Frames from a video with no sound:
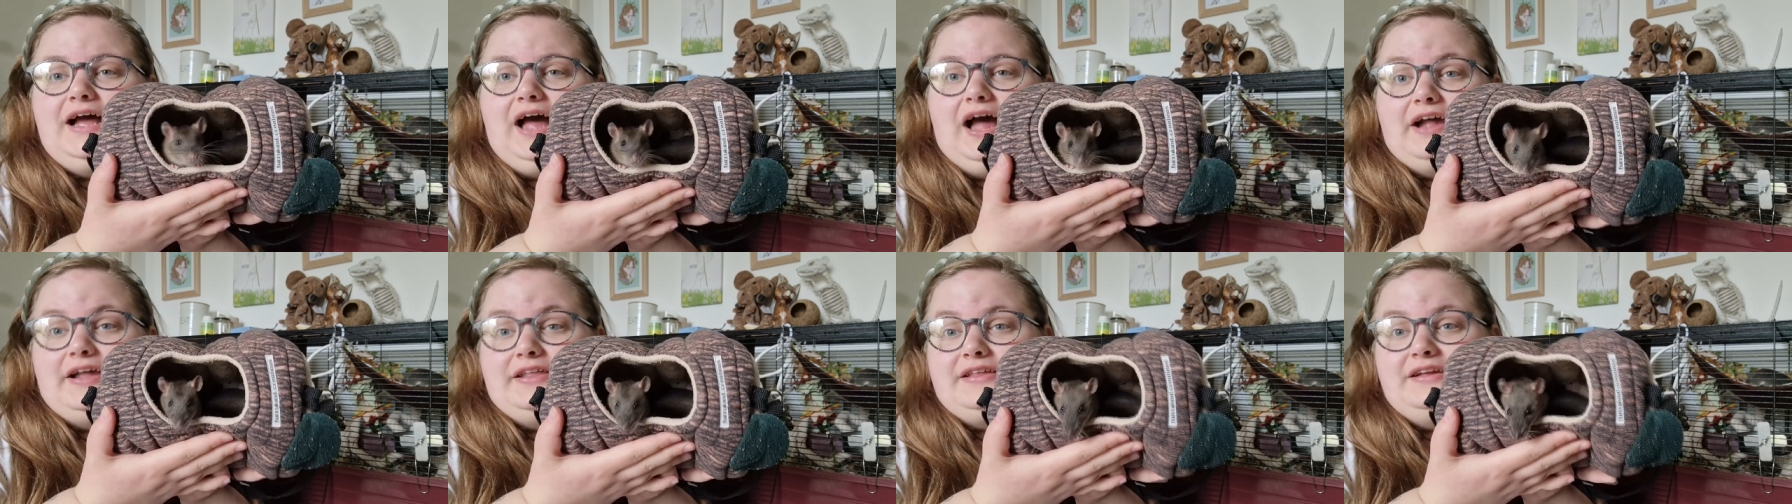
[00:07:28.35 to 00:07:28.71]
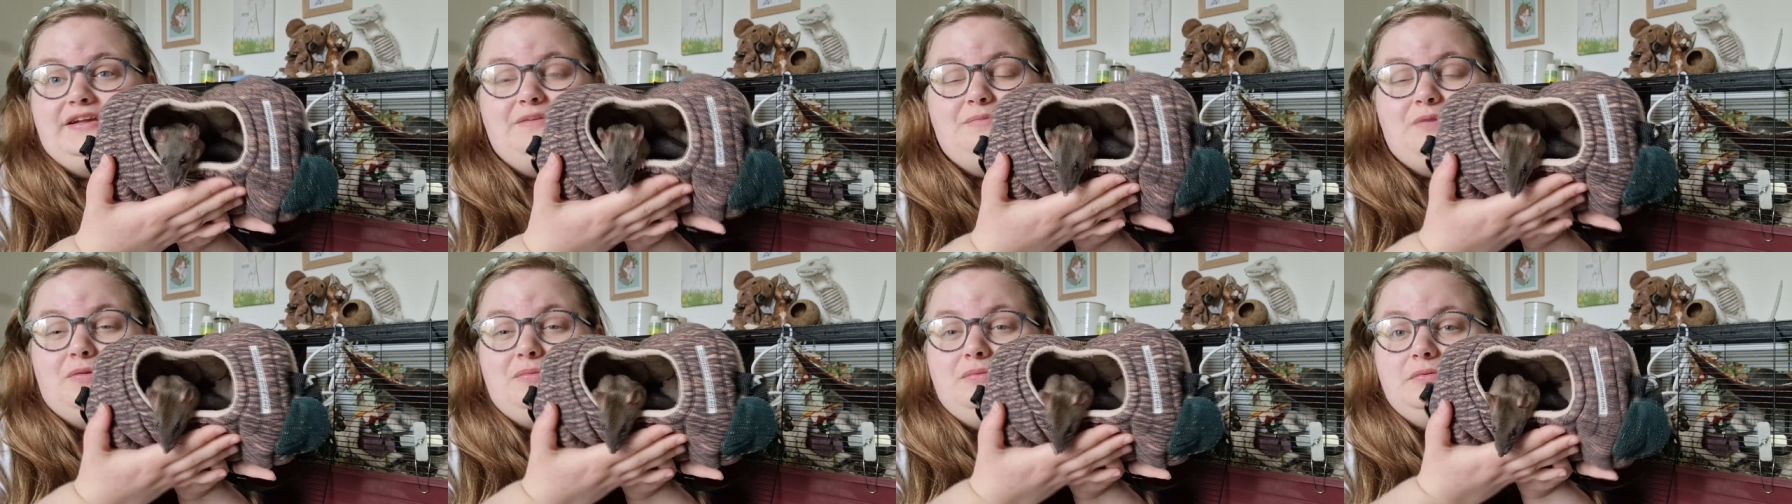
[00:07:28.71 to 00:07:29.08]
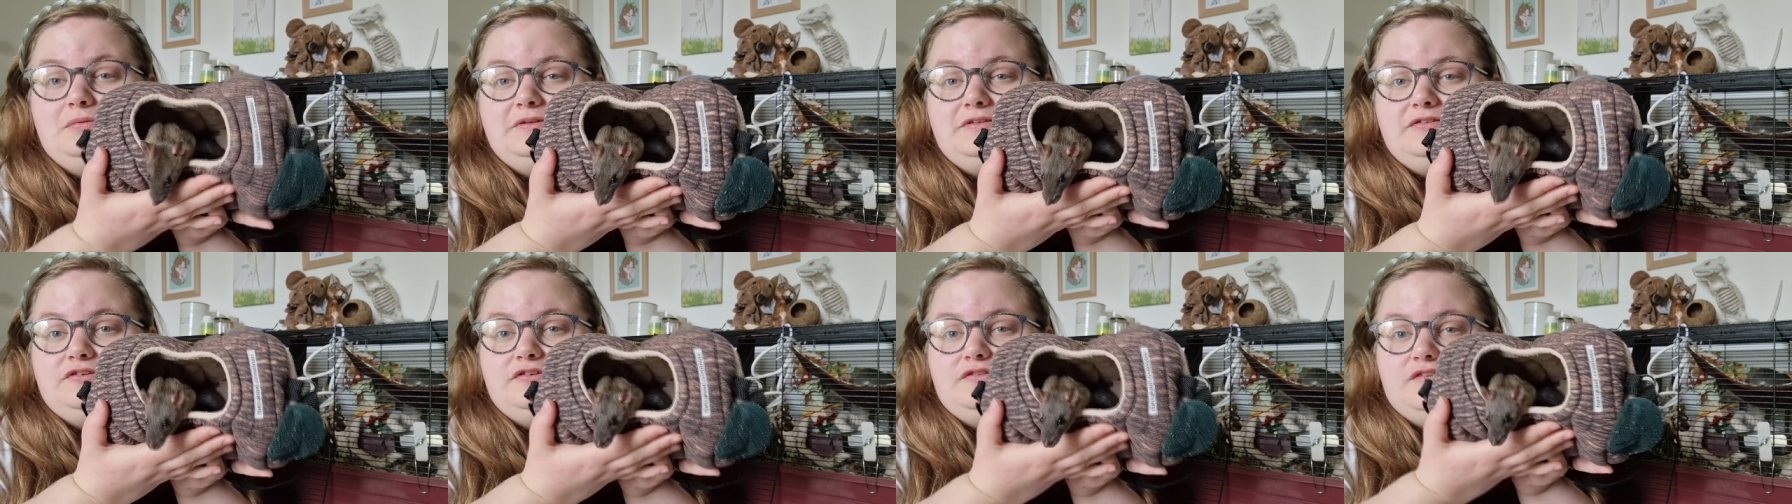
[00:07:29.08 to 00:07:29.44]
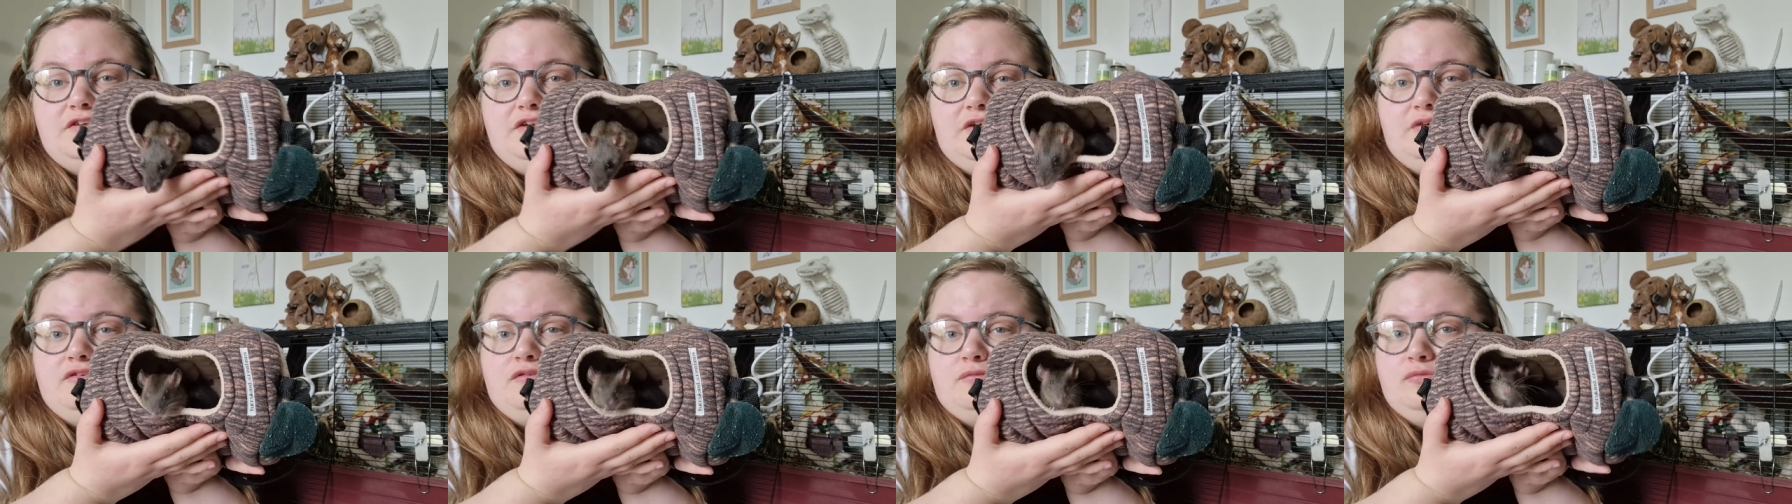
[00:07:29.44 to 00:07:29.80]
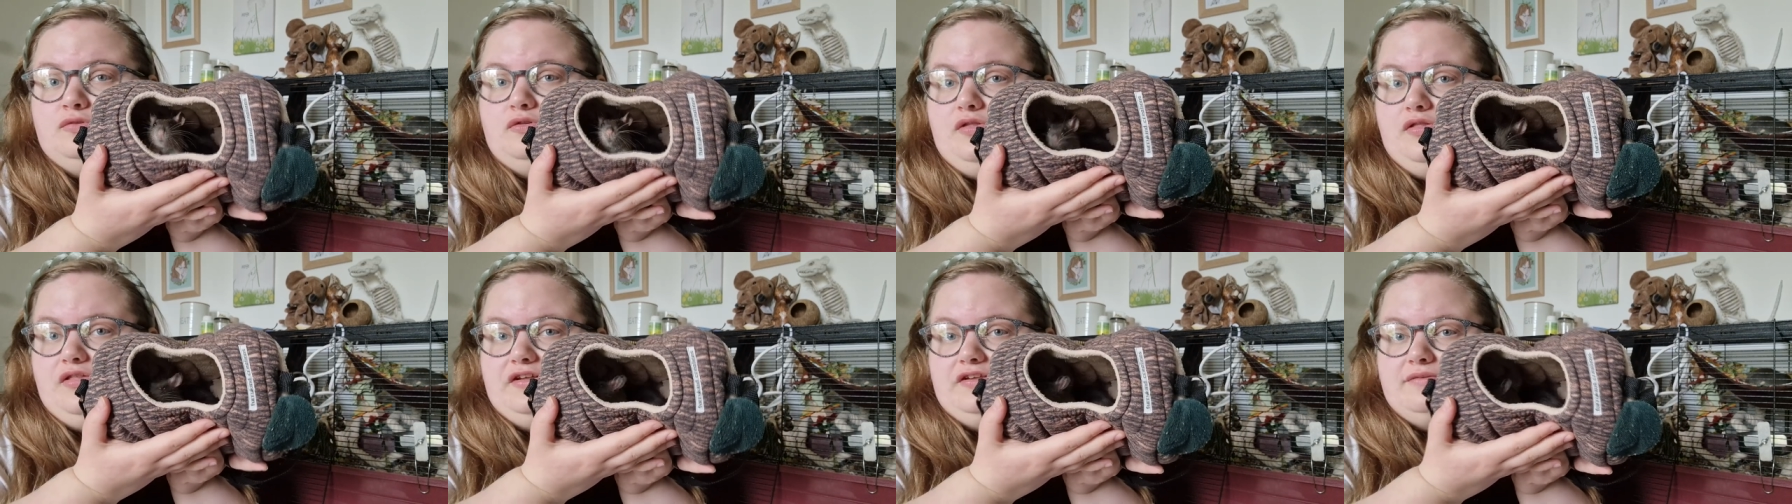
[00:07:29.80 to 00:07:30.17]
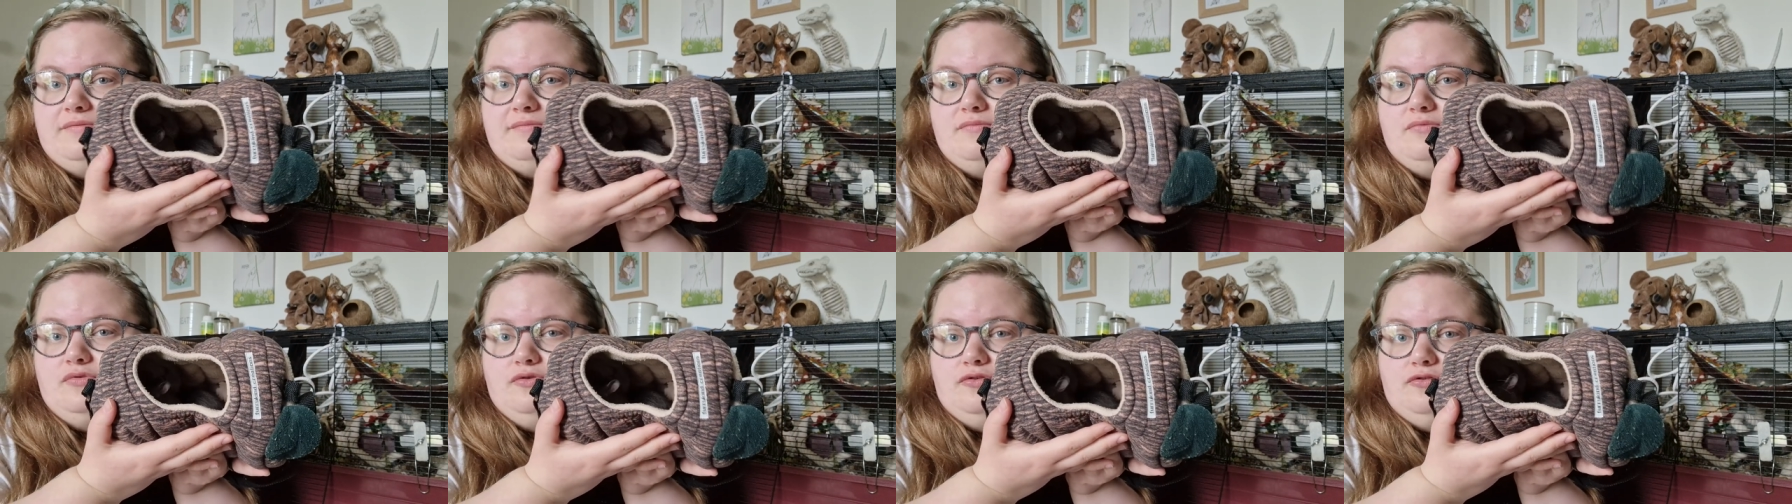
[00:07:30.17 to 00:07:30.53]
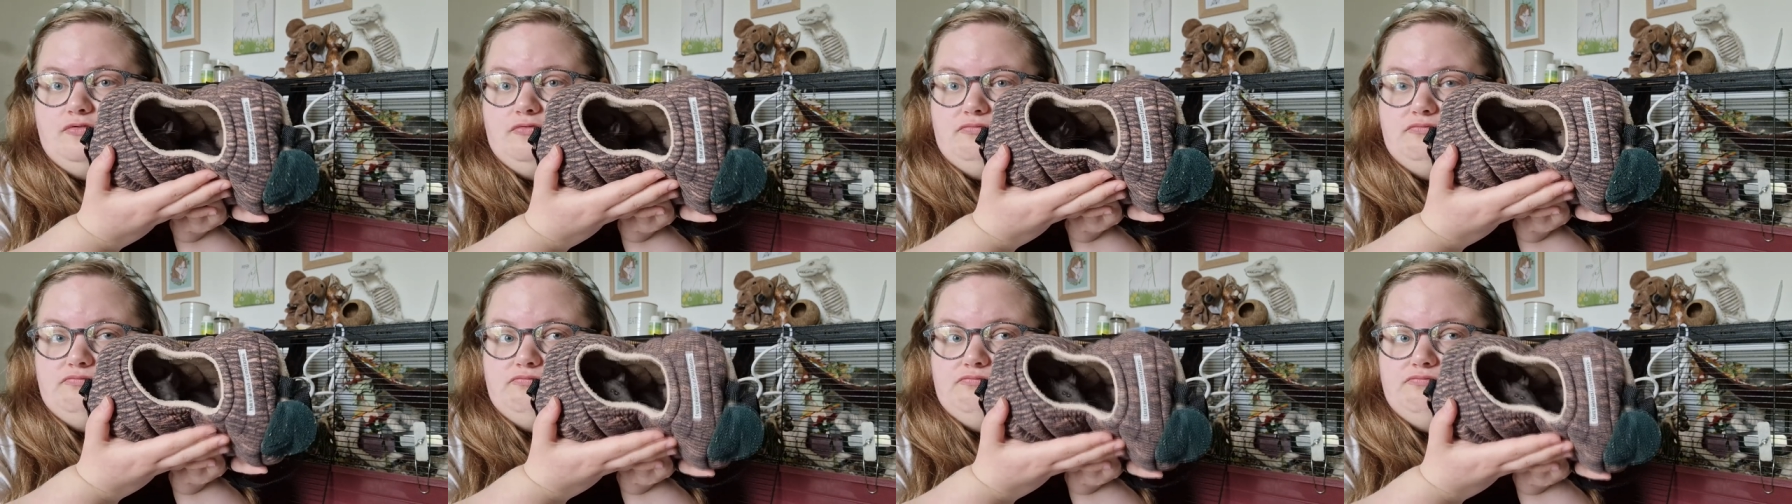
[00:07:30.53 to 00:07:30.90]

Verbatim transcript: I think probably two videos a month is more